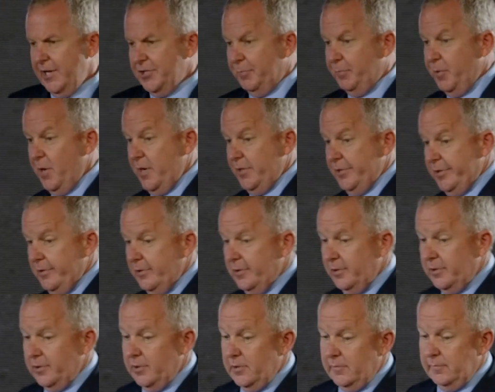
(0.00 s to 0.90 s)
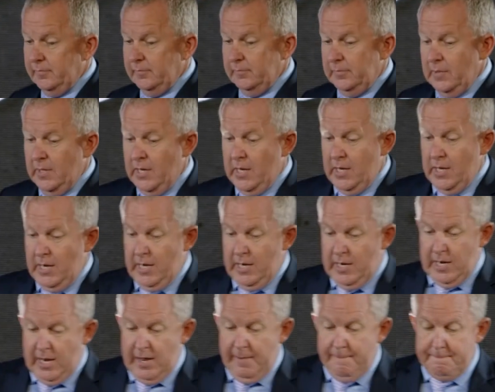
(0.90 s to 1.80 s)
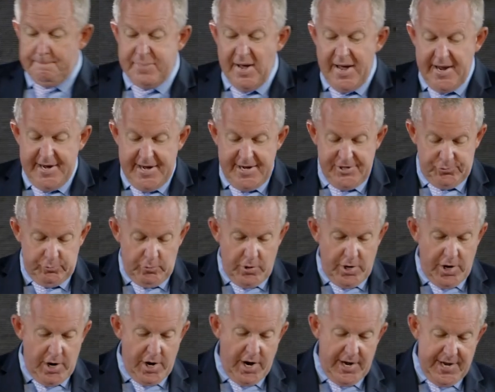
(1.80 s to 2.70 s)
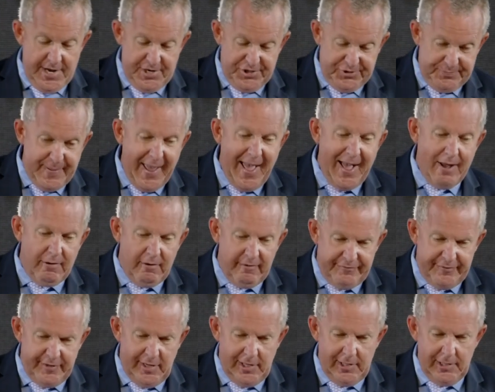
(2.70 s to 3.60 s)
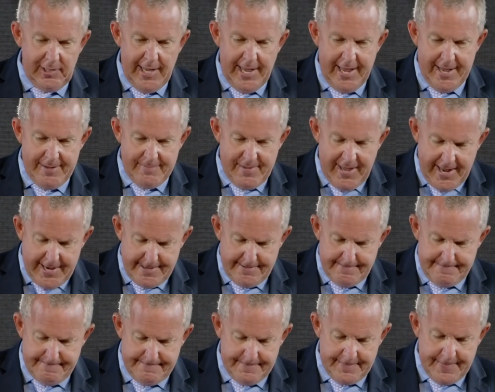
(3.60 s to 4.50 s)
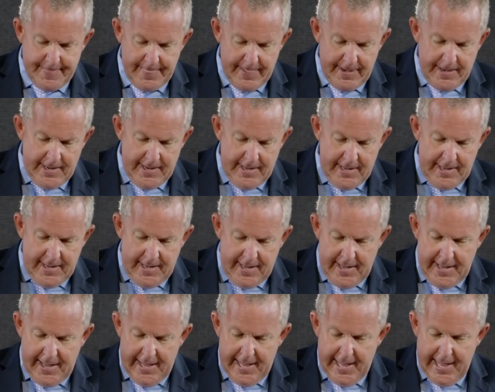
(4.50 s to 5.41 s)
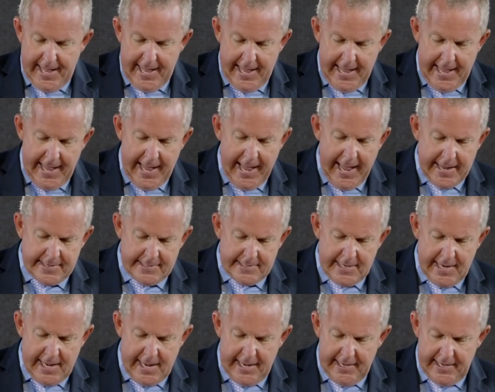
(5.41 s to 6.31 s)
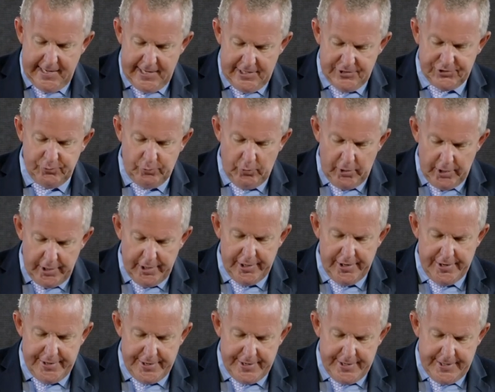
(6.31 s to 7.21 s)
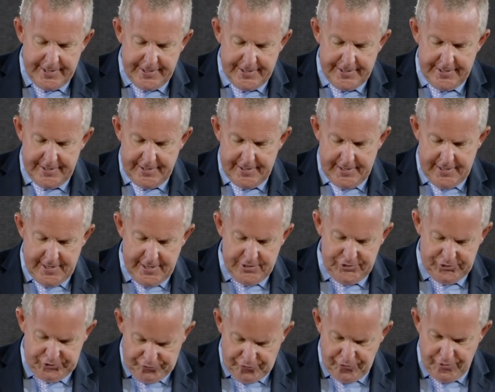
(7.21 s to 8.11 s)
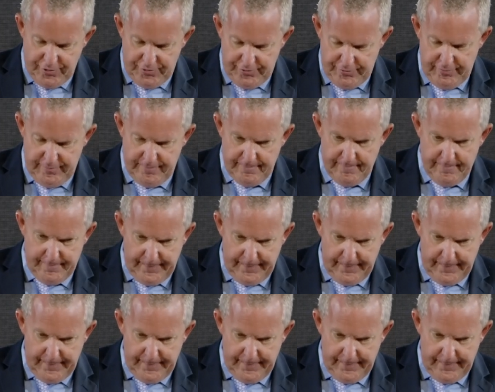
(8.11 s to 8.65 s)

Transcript: His presence, but His Word is powerful. Amen. And His Word is true.